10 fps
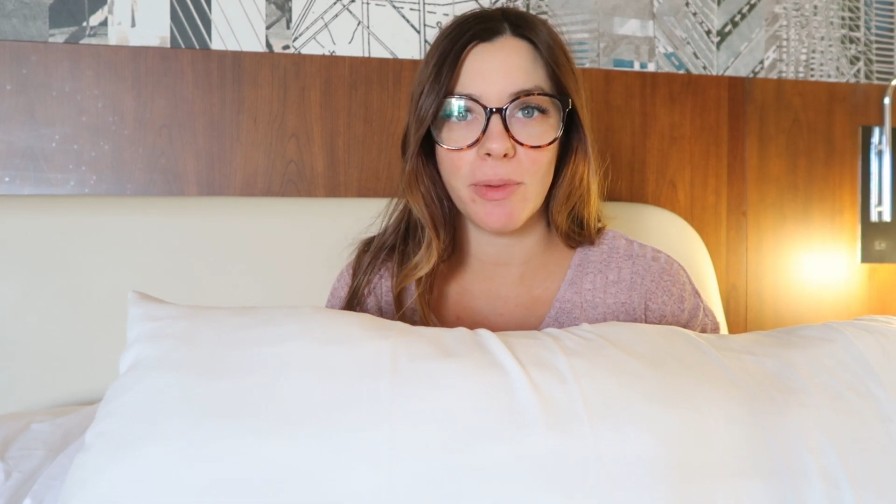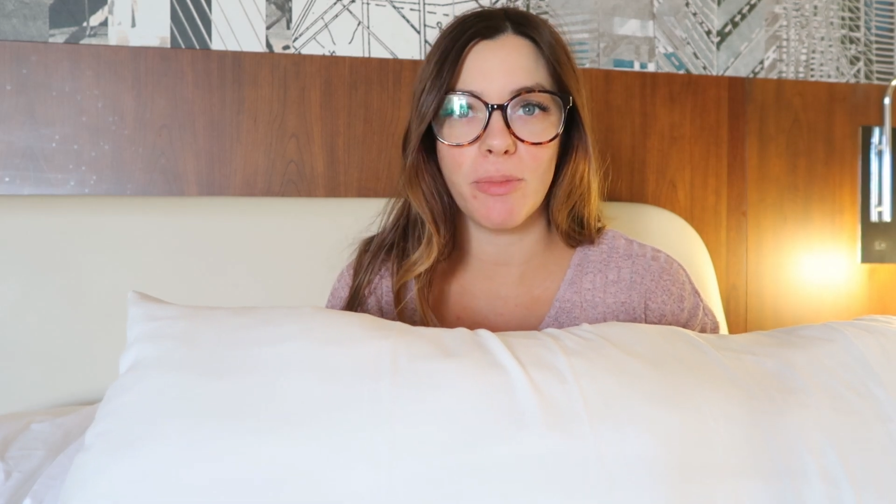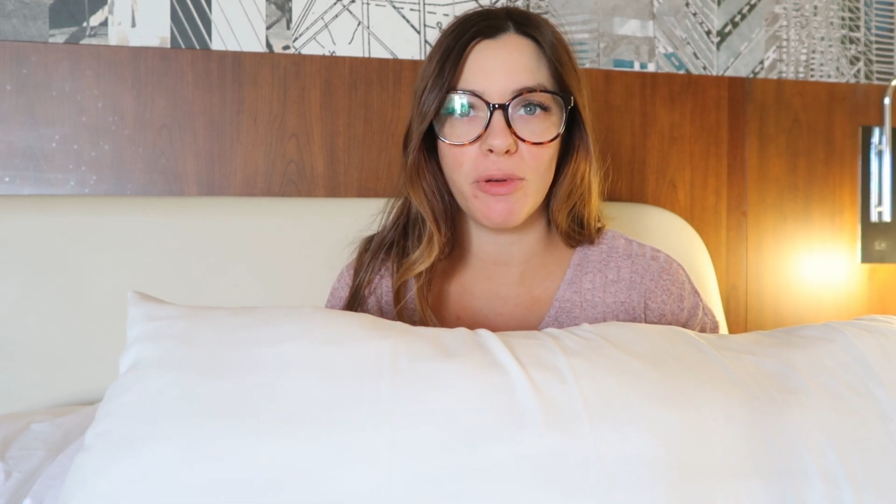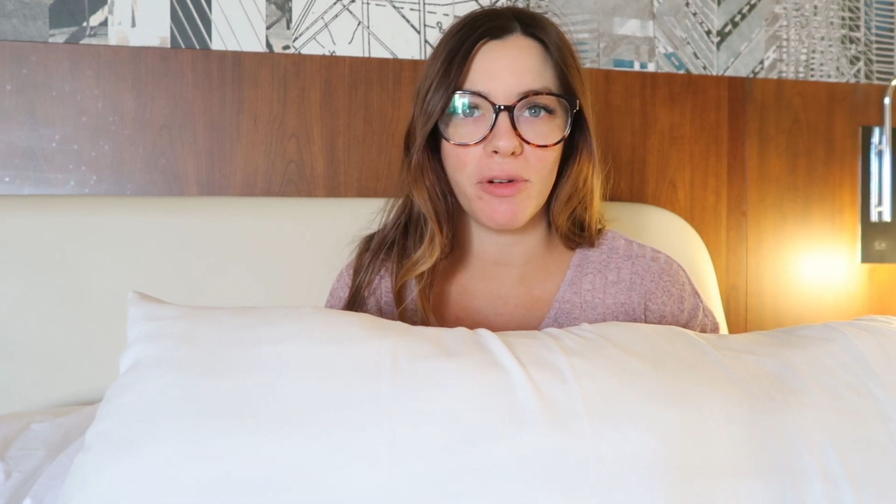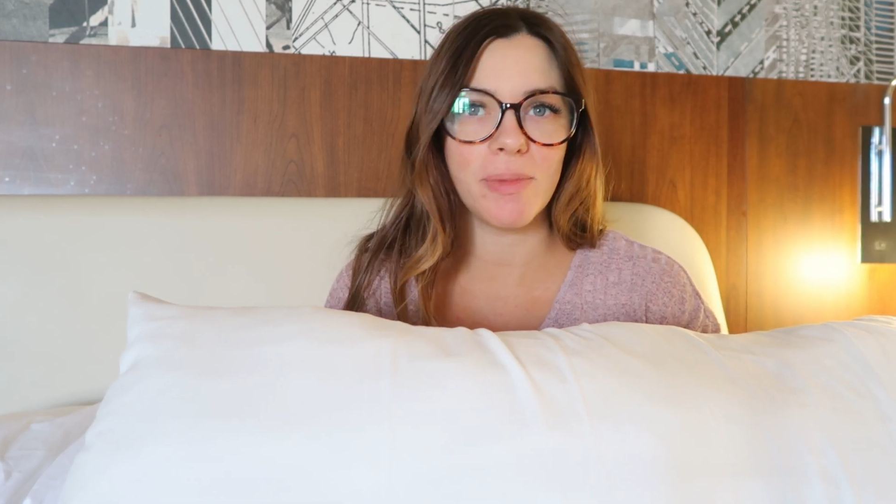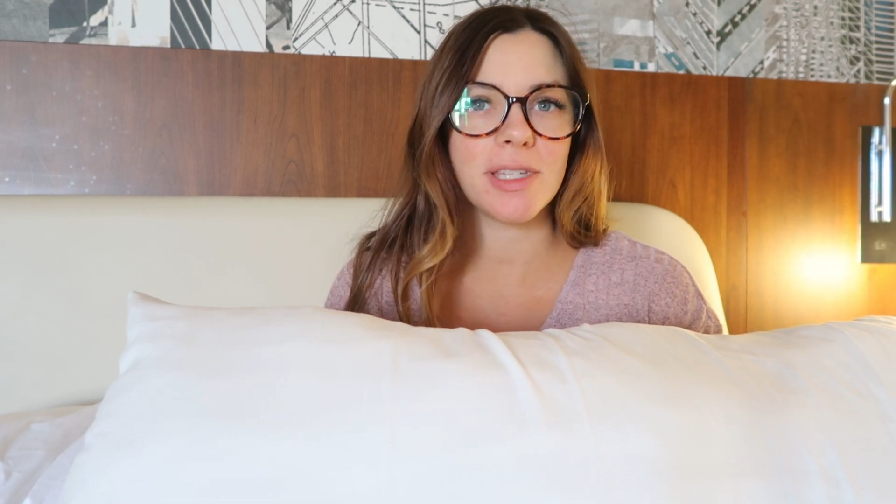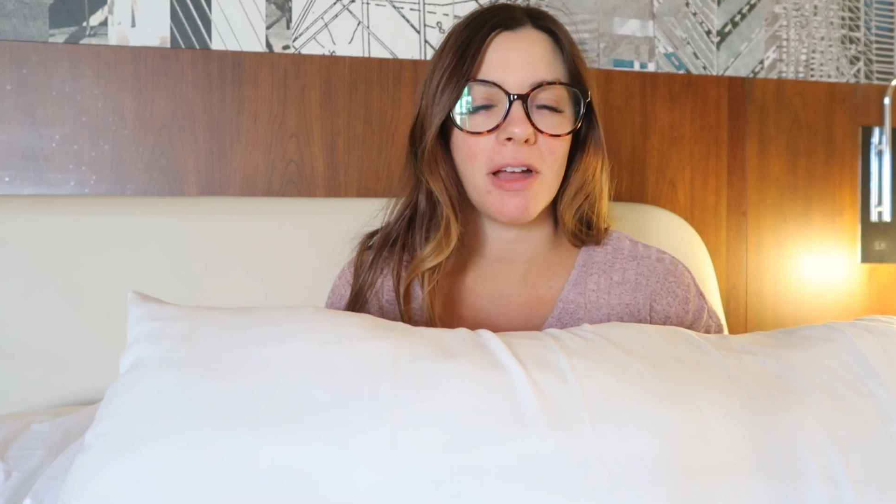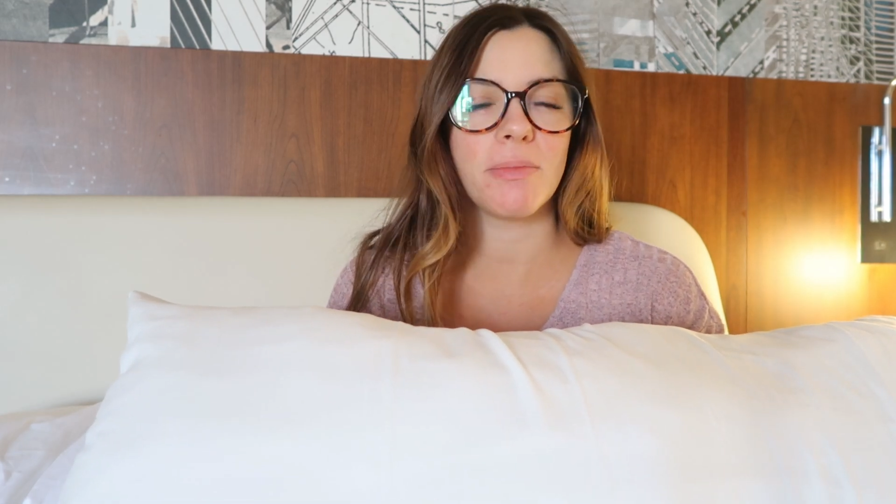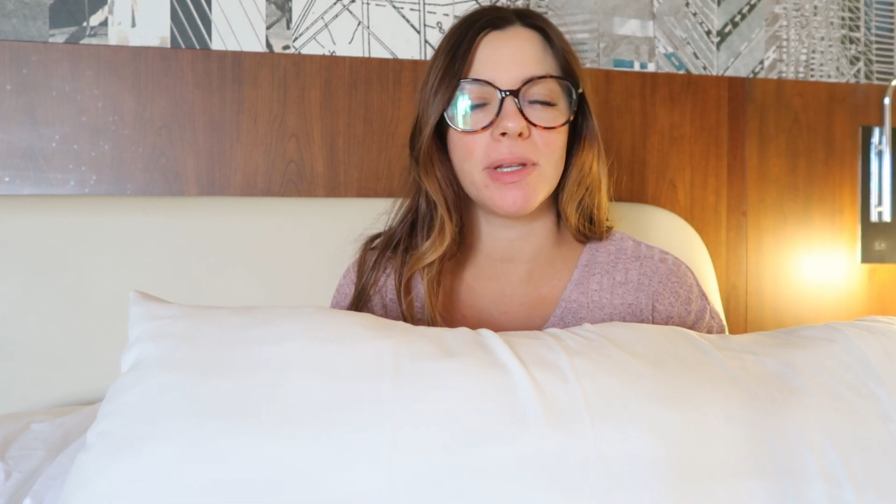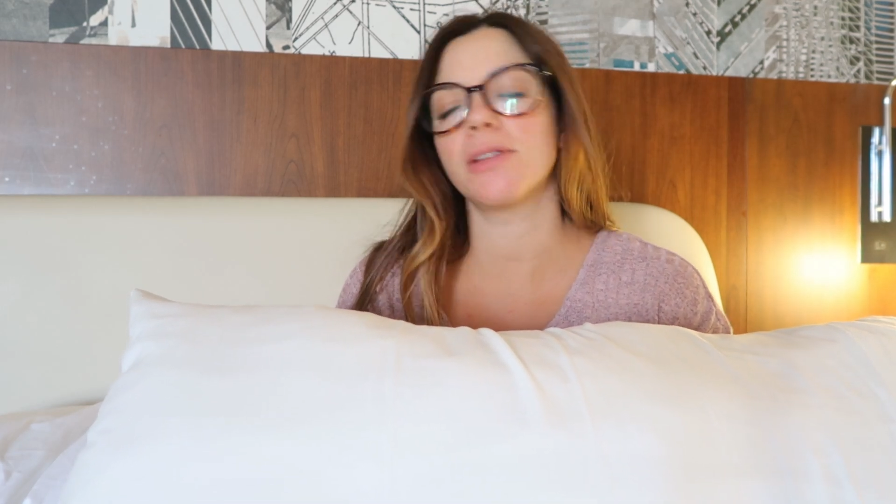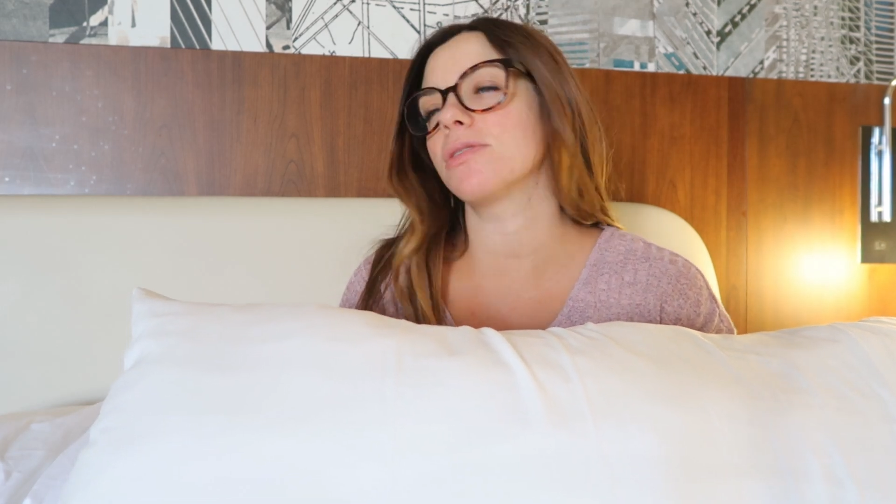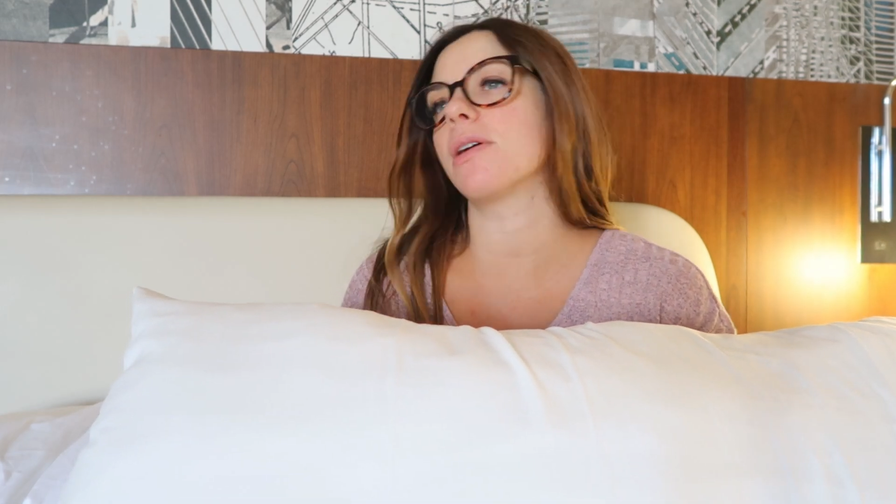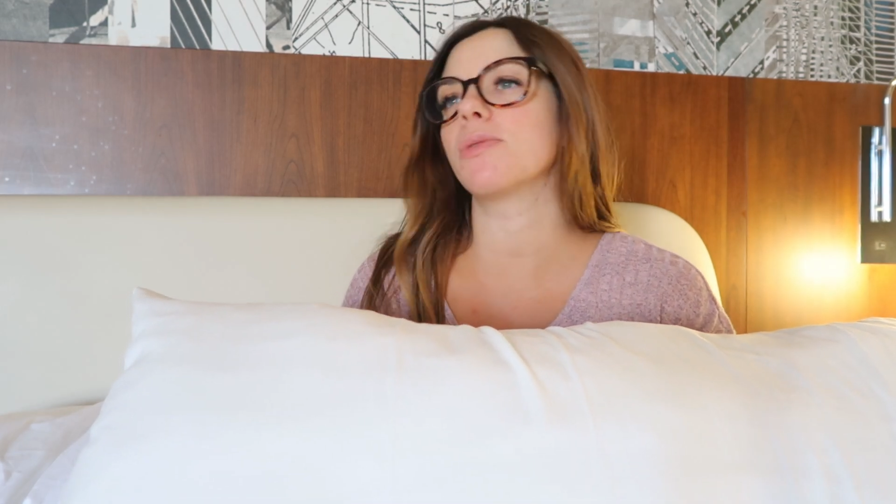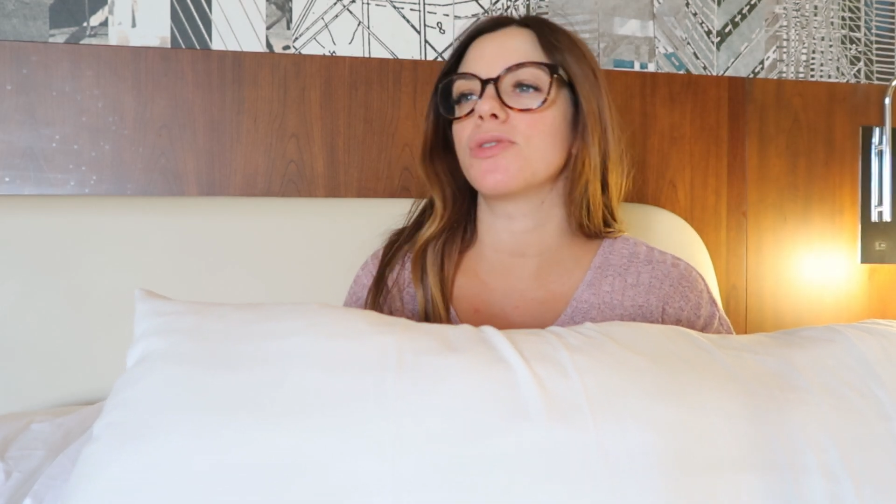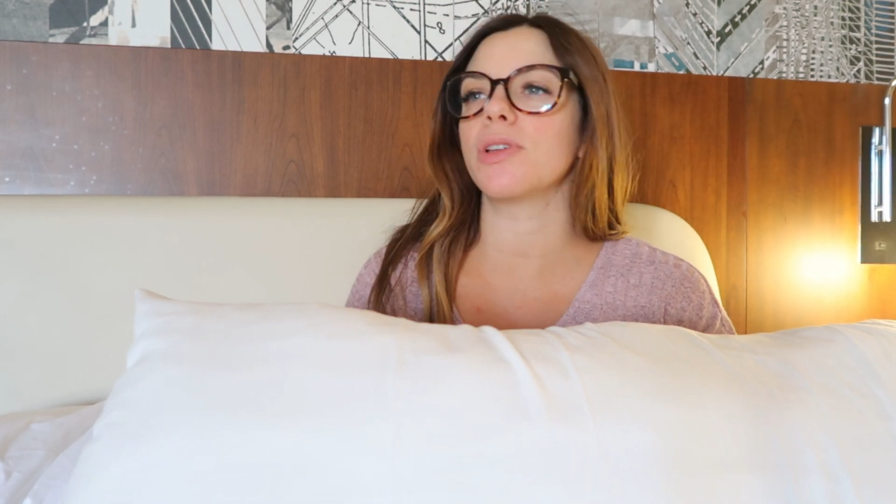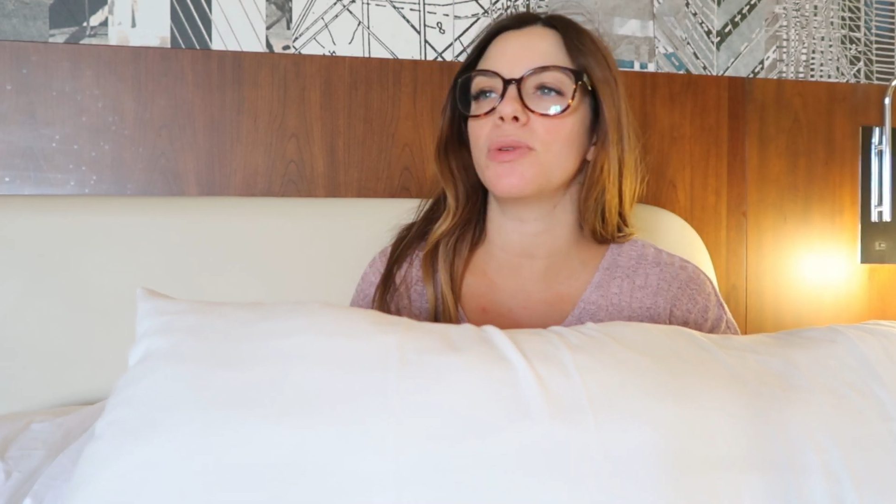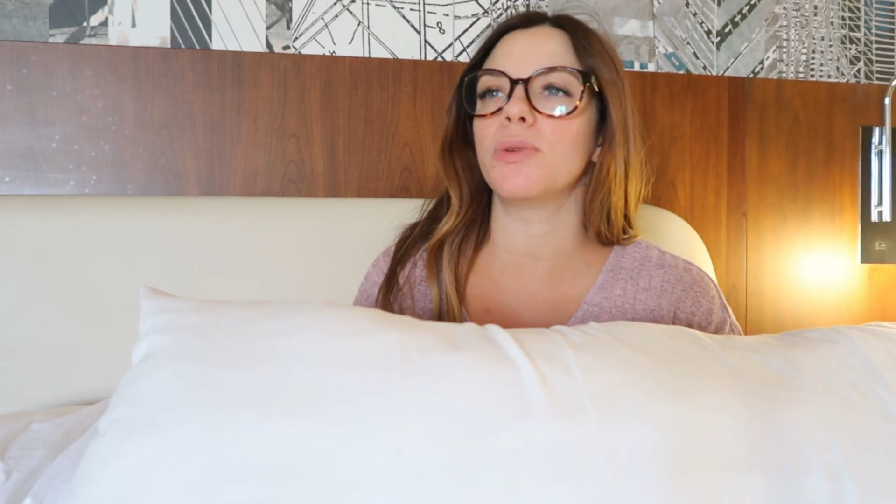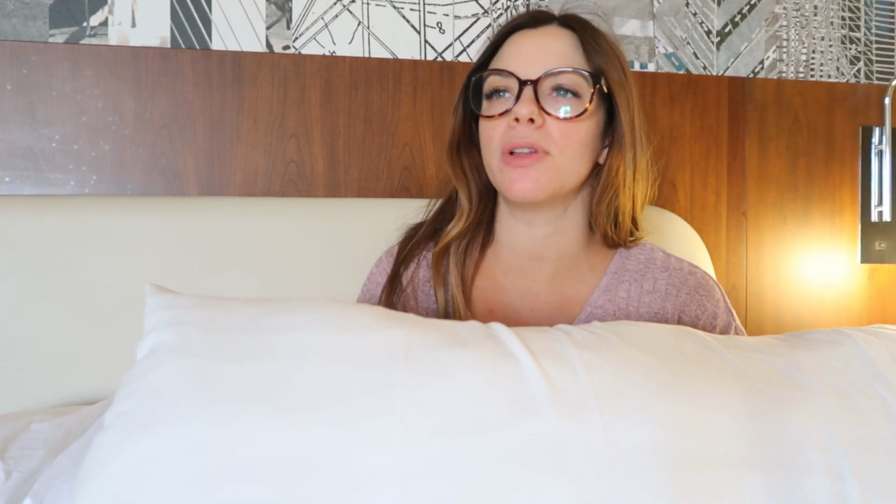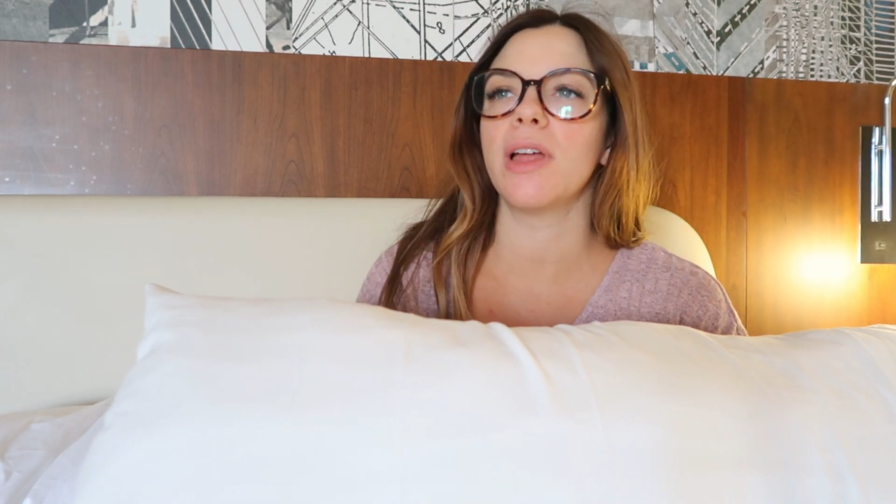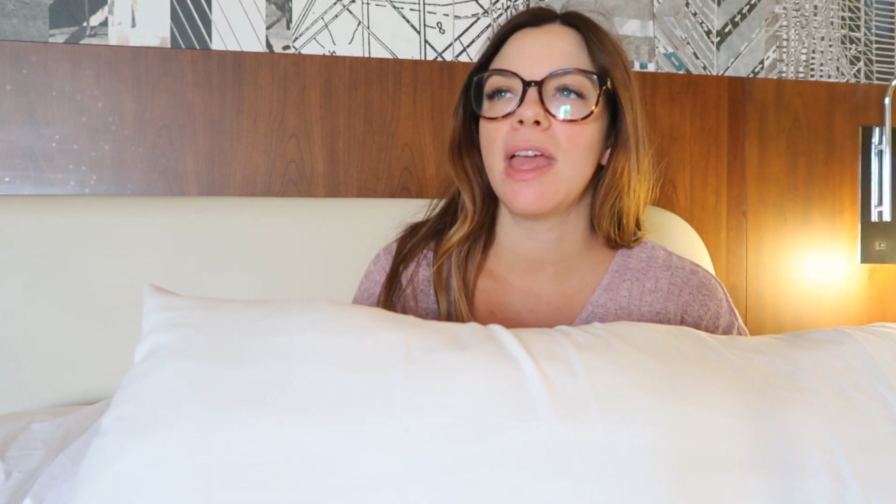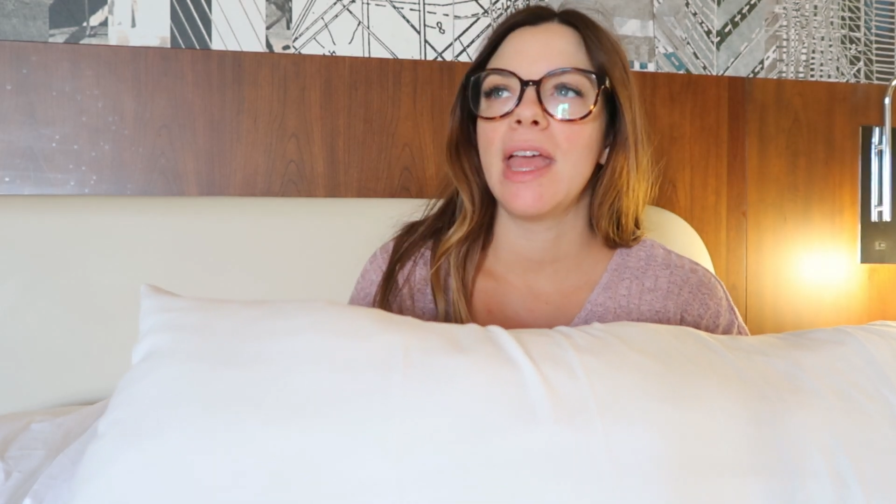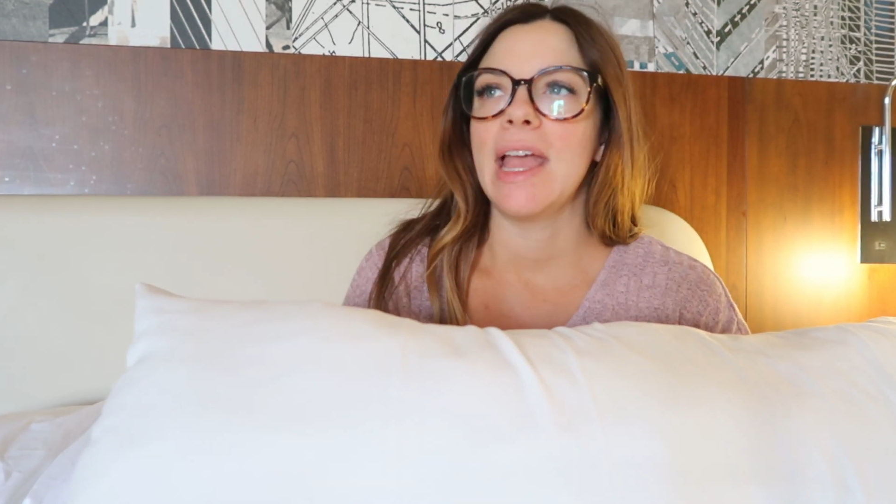people from his company, so that was really cool.